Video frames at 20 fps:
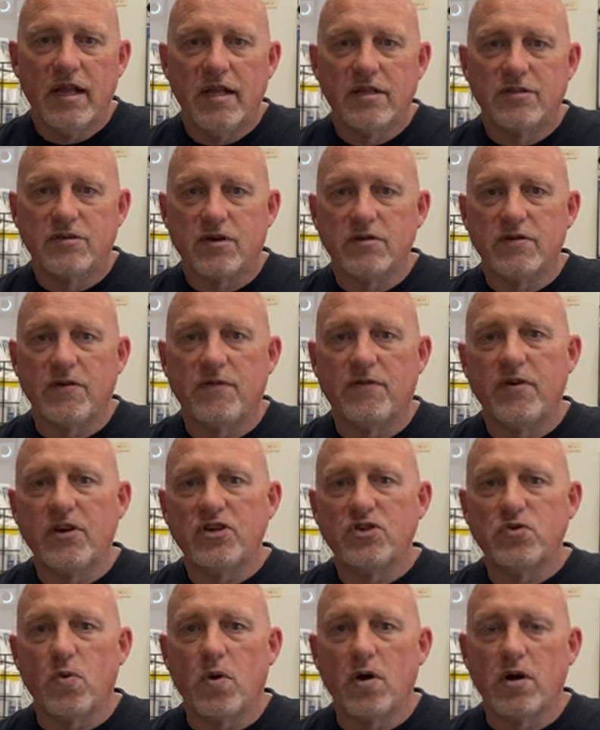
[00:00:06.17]
It's called the
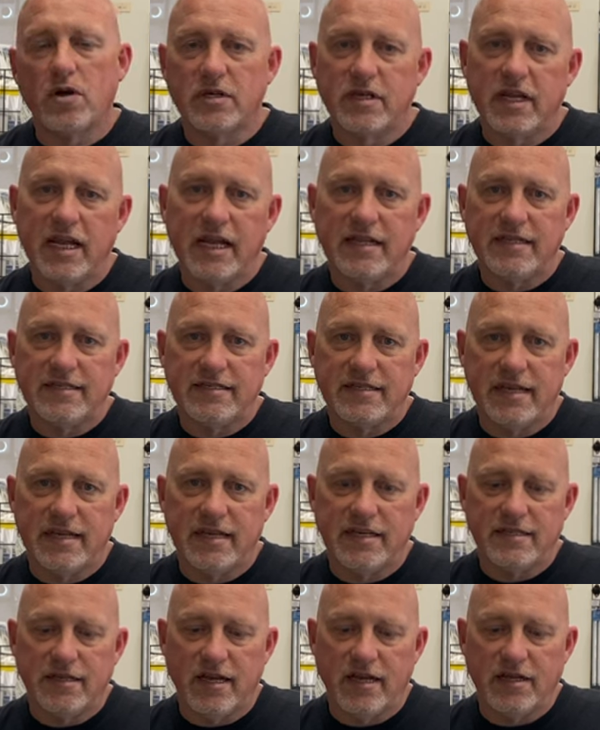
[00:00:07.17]
freshwater tank
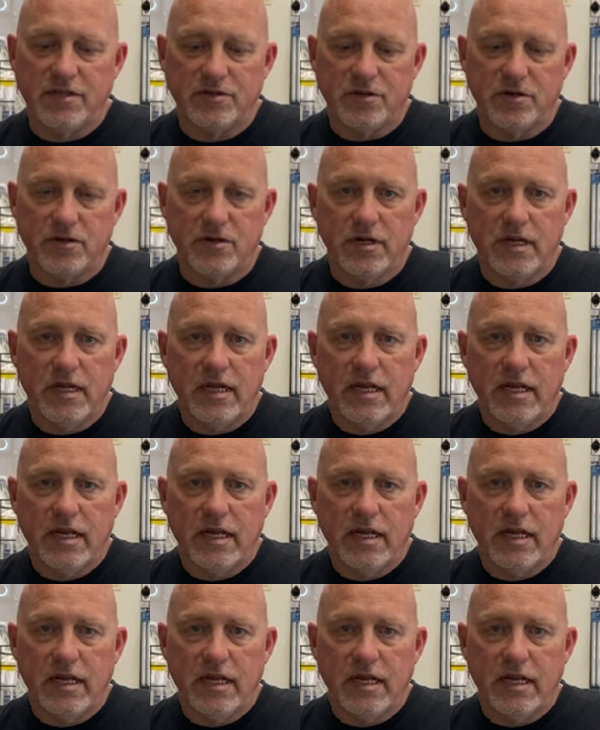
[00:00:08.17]
sanitizer.